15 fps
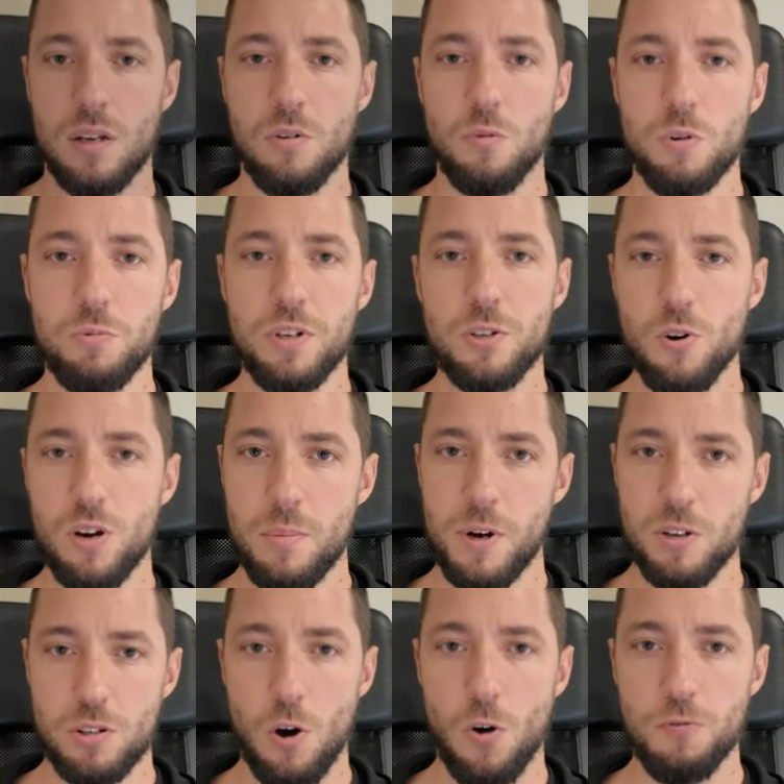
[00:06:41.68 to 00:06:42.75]
When we talk
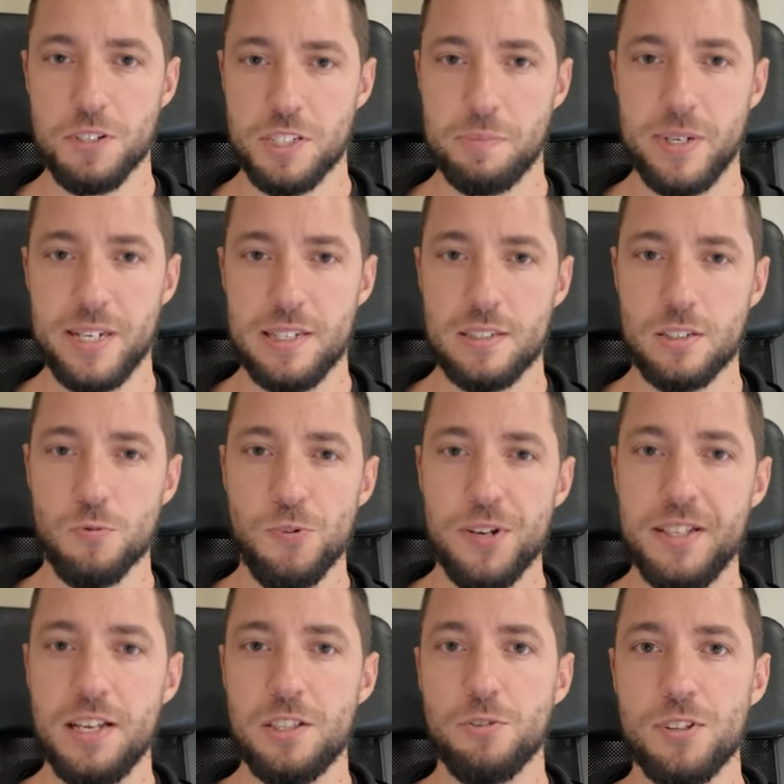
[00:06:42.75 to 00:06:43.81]
about office space,
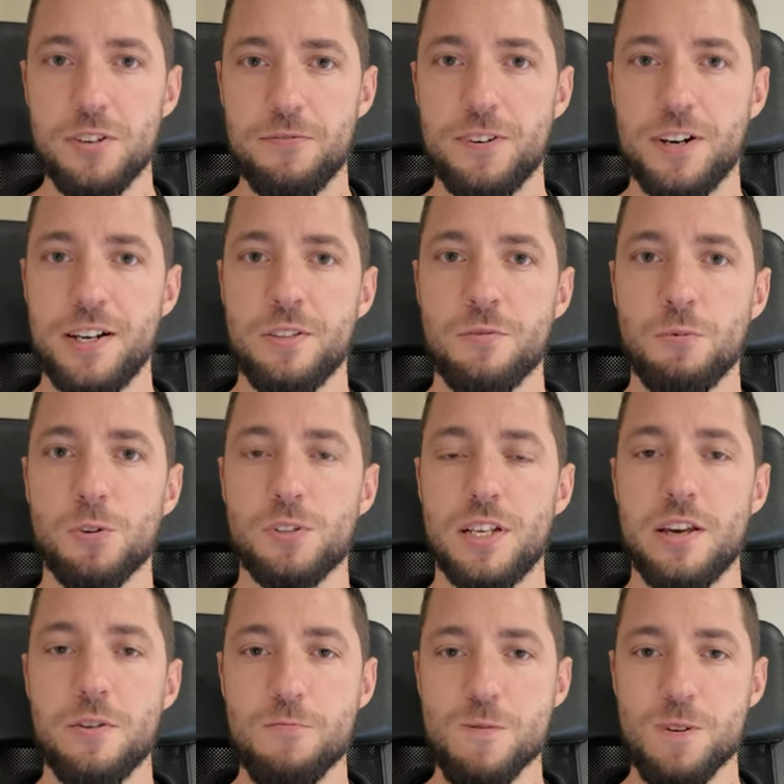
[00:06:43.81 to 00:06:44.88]
we need to define what
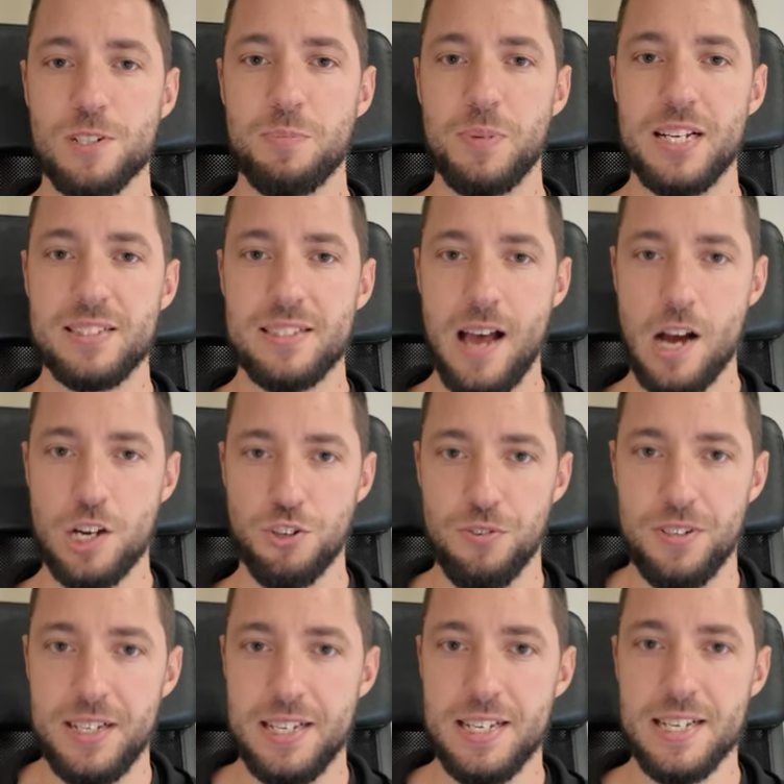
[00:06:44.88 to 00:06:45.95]
a workspace
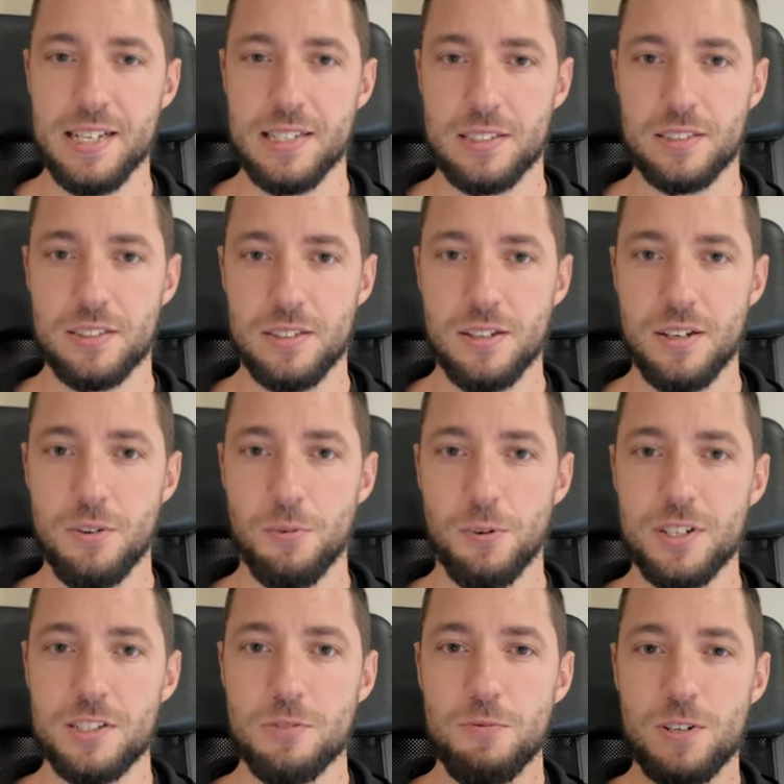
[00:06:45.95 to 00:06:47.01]
actually is.
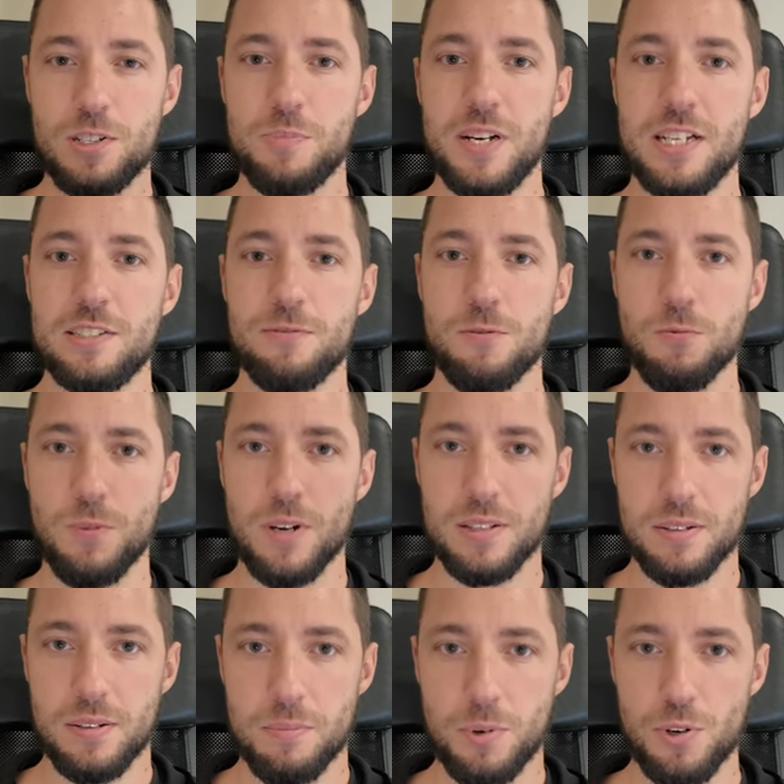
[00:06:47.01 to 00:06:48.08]
What is a workspace for
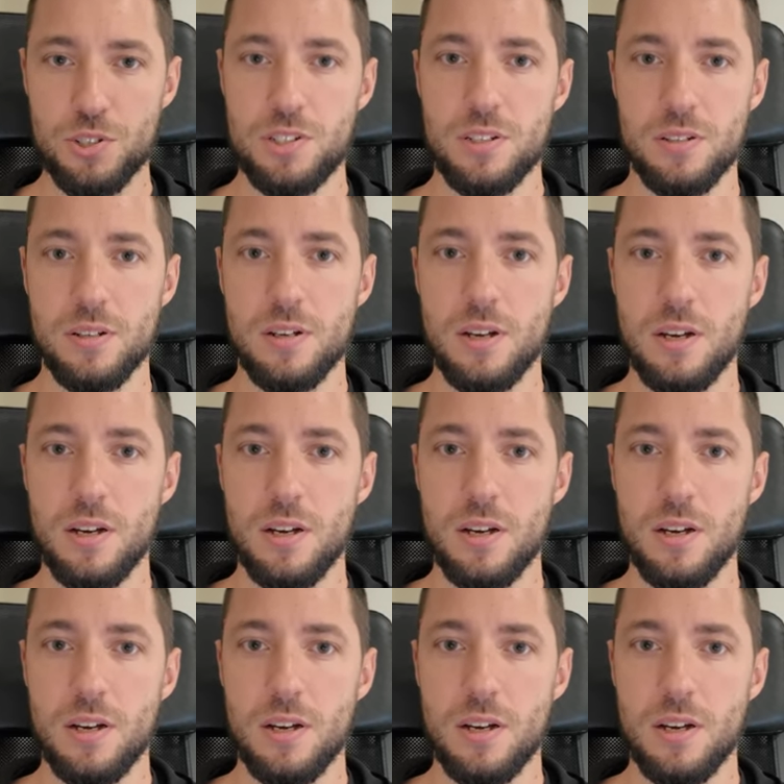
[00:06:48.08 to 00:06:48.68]
one person?